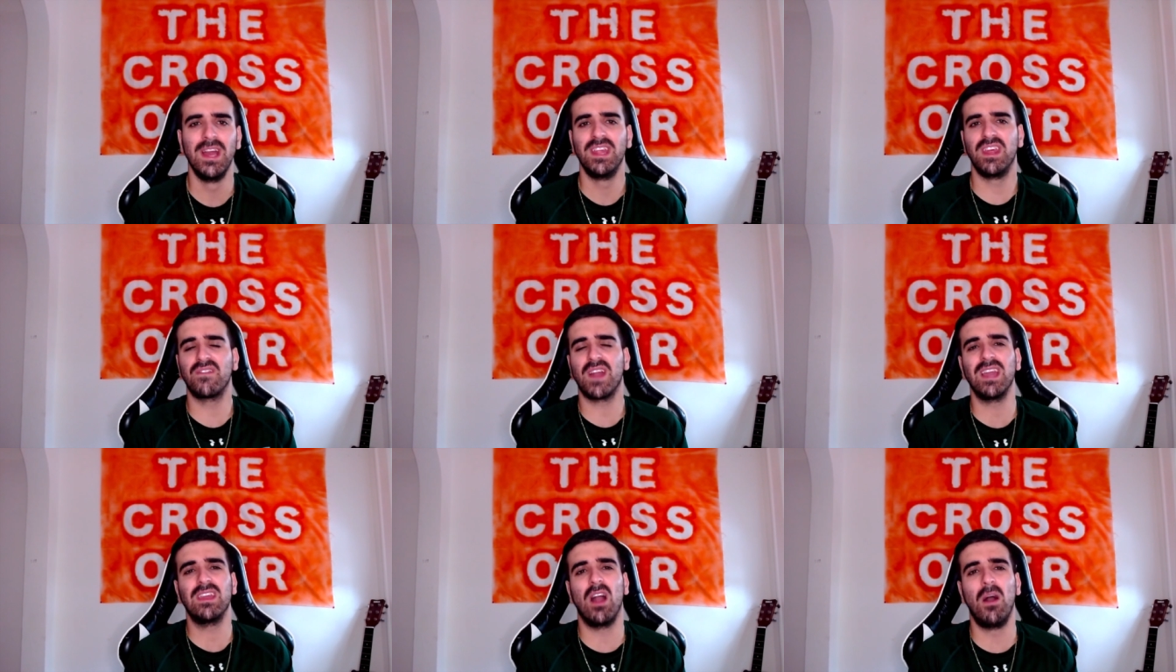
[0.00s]
They've
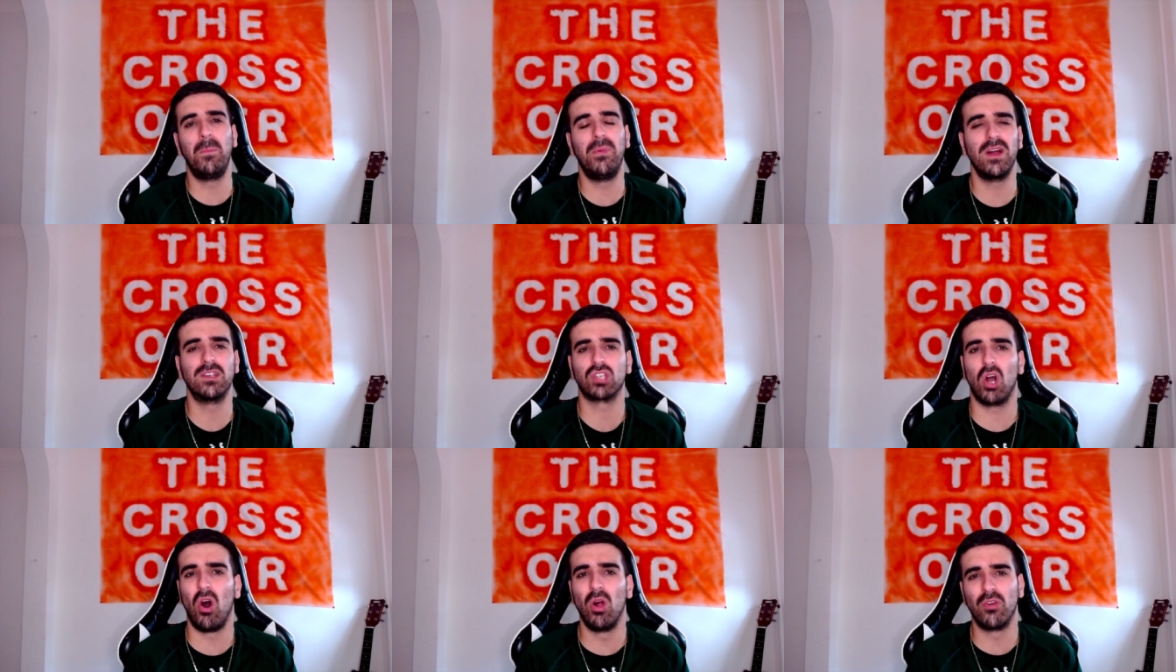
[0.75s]
got young players
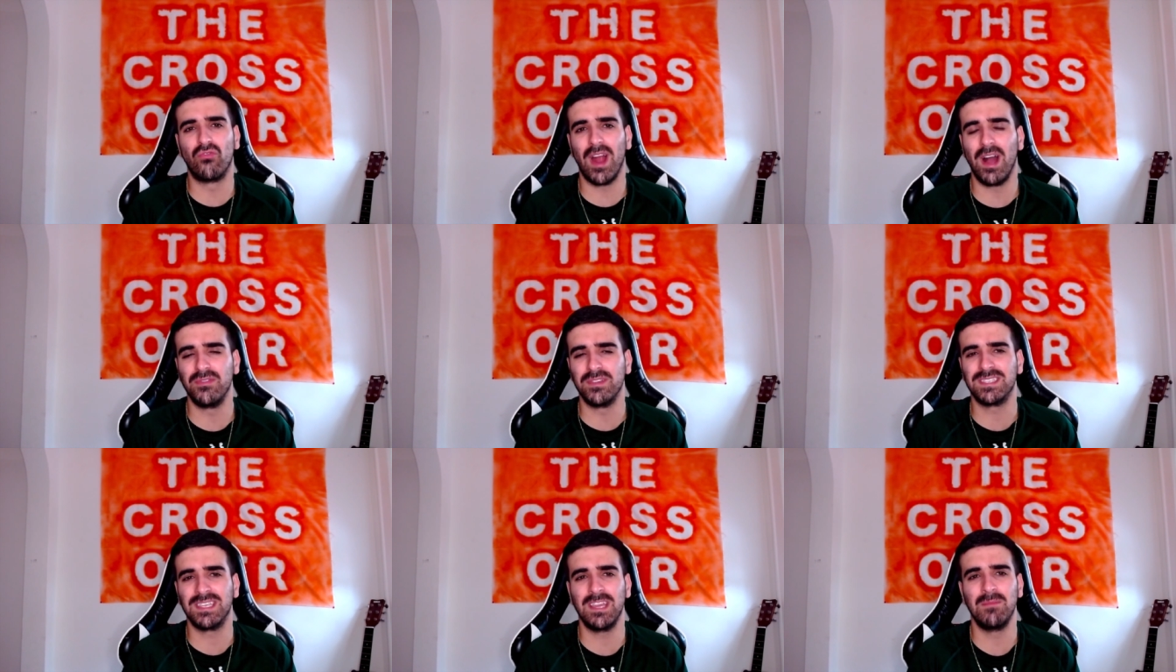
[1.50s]
all around the
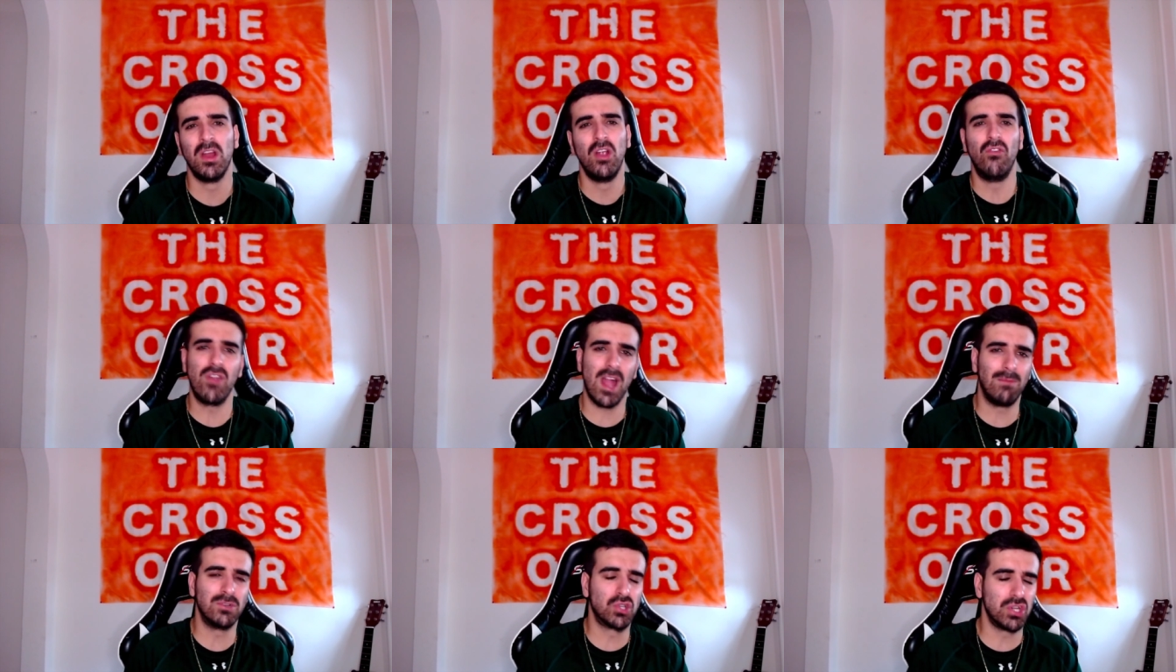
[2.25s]
team. Real
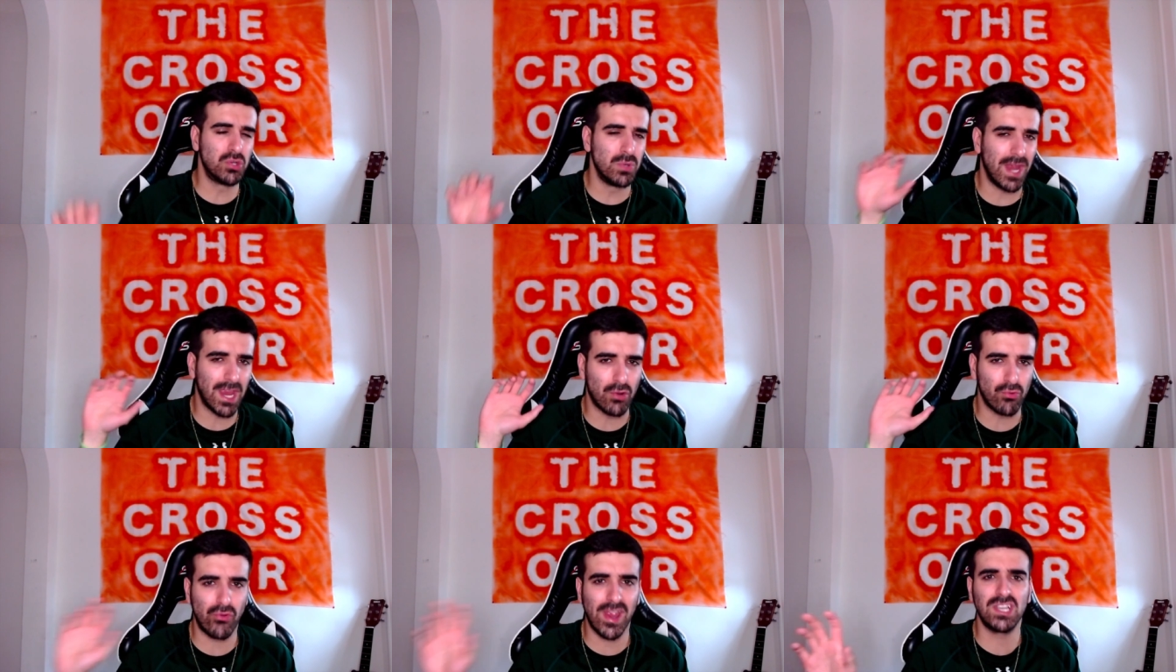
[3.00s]
Madrid doing a
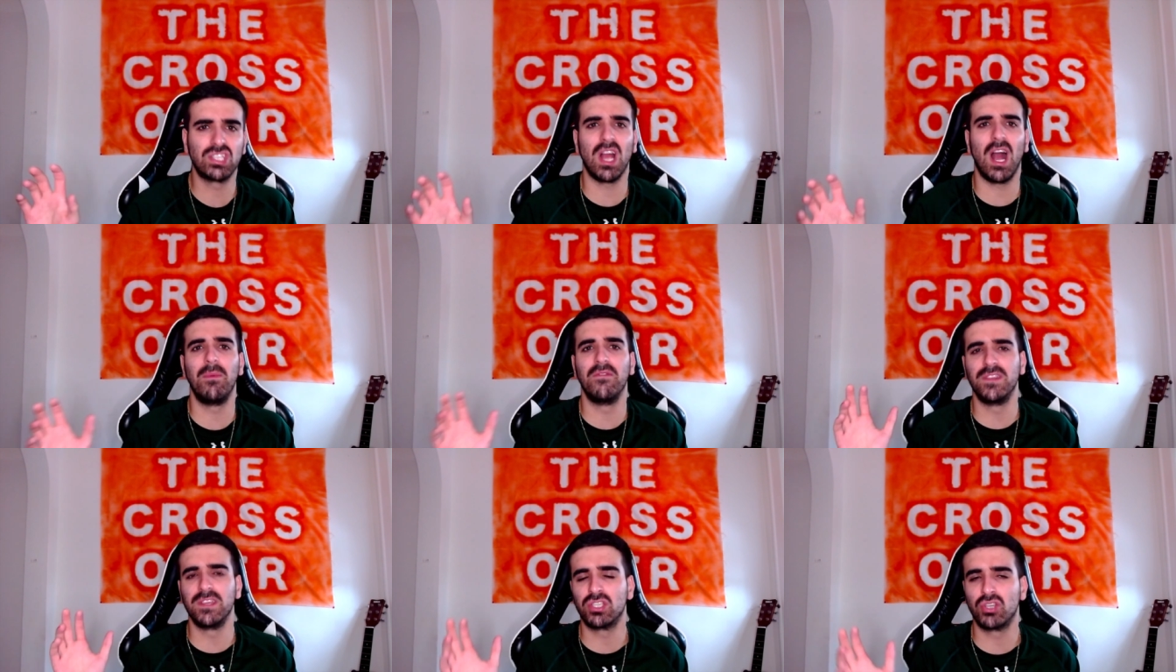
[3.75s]
great job of
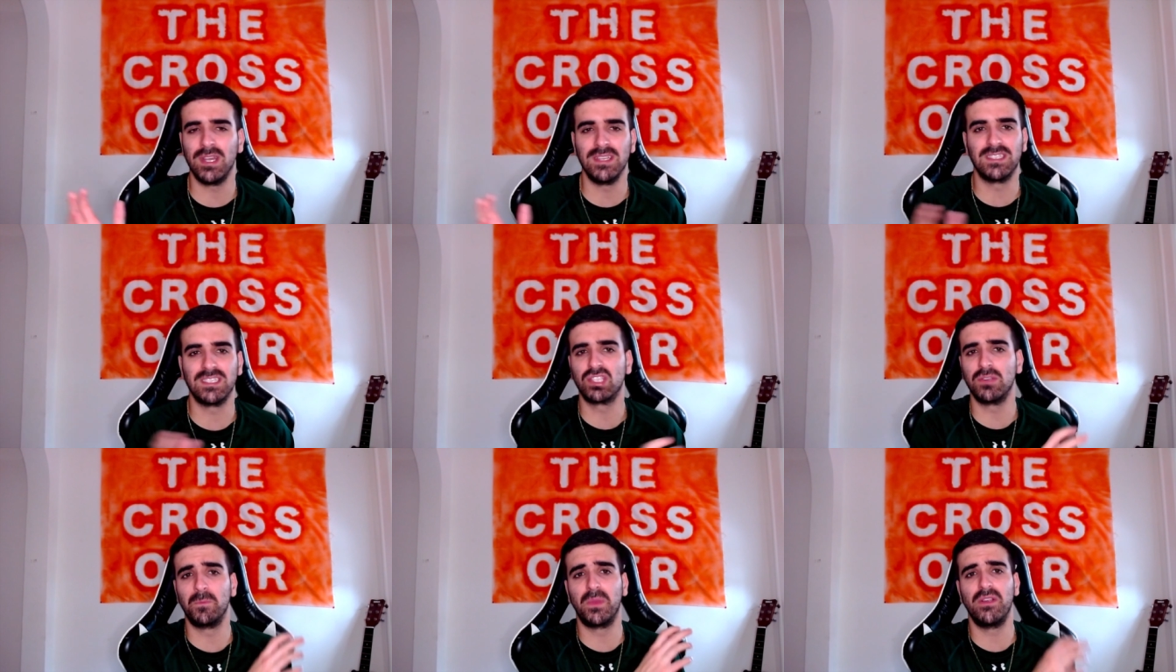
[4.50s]
this
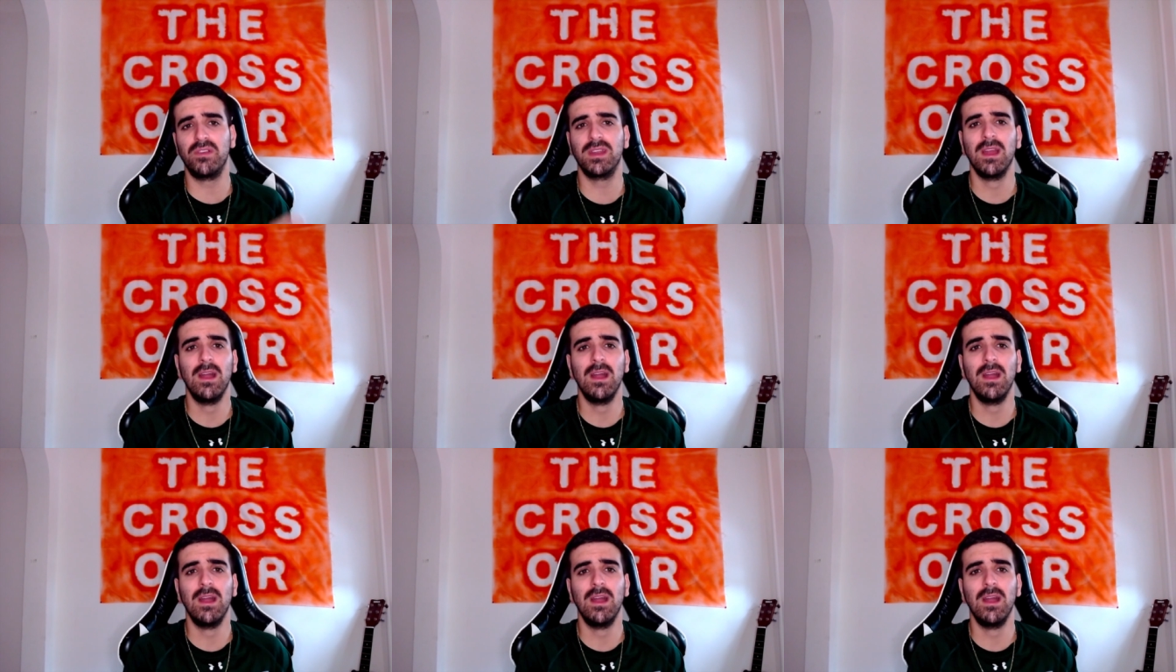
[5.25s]
transition period